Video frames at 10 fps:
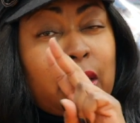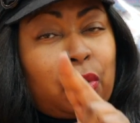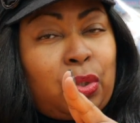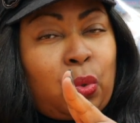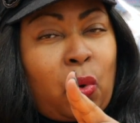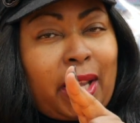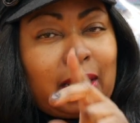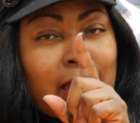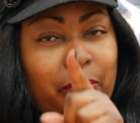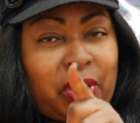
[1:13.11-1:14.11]
That's
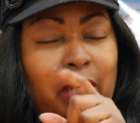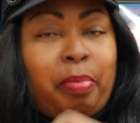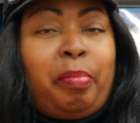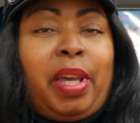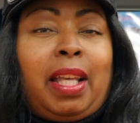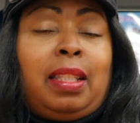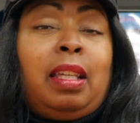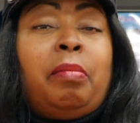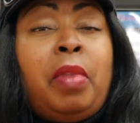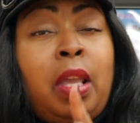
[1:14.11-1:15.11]
twice I'm skipping past
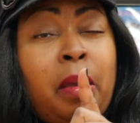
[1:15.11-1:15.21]
him.